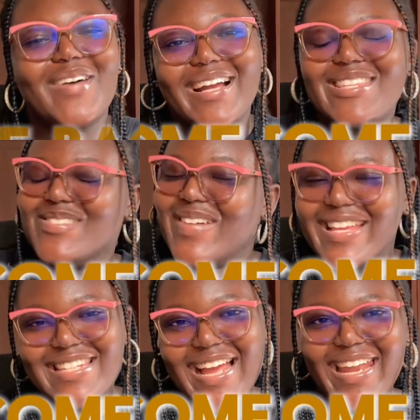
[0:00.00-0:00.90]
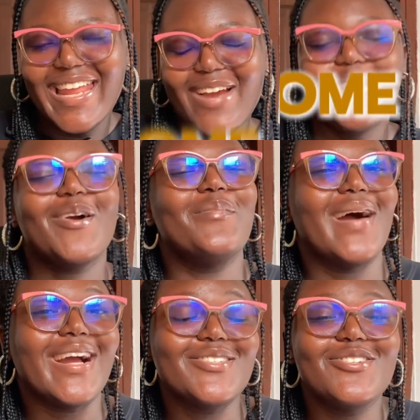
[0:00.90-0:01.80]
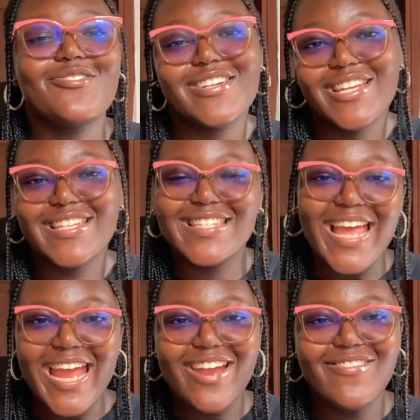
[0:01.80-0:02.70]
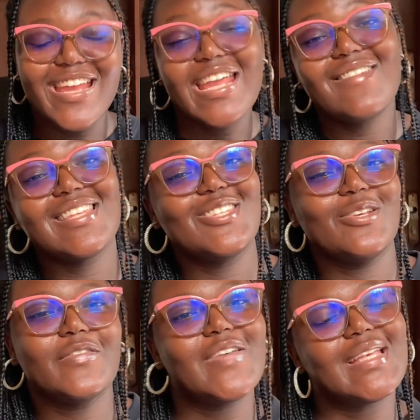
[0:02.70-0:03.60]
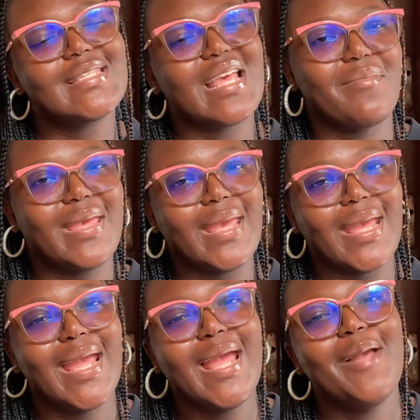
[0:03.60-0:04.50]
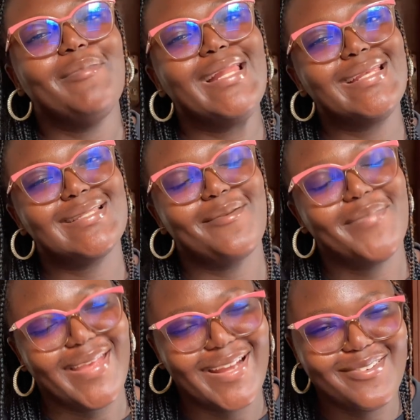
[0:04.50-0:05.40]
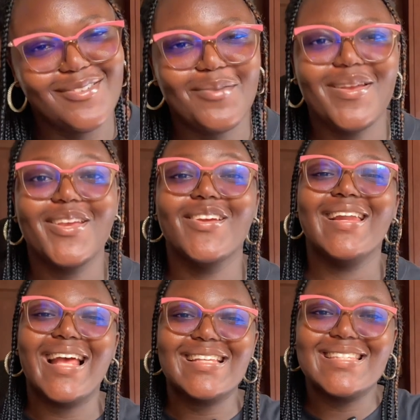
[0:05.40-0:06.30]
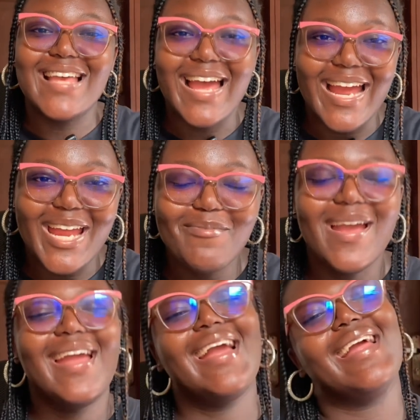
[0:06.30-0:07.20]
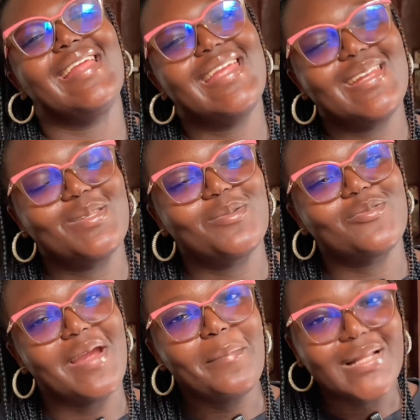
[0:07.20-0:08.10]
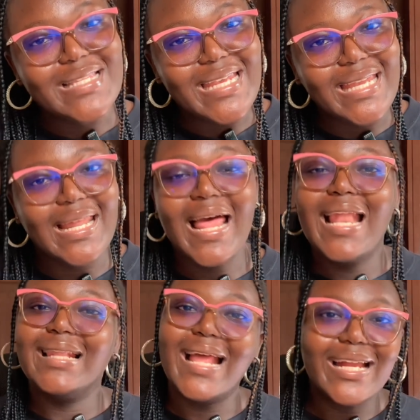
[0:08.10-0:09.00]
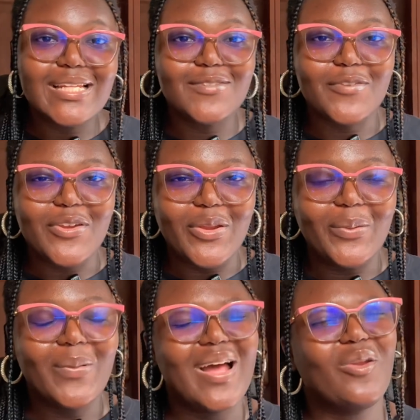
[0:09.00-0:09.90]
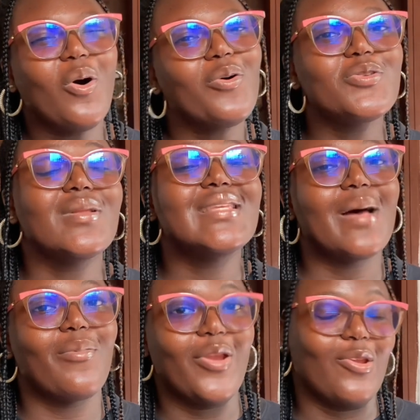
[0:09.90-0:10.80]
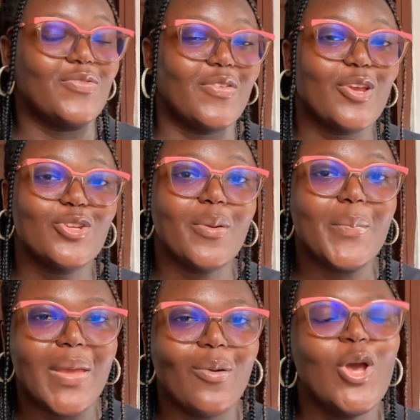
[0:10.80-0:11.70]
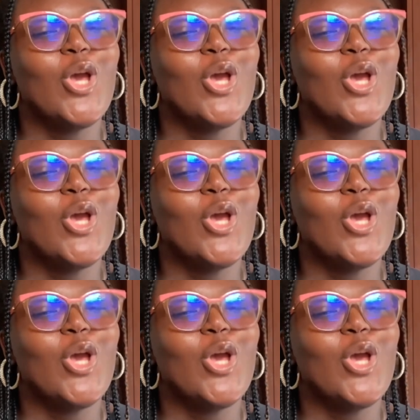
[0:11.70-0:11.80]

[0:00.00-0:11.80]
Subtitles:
back to my channel. Welcome back to Treasure's Diary. If this is your first time here, please, I beg, do not make it your last time. Kindly hit the subscribe button, like this video, and also tap on the notification bell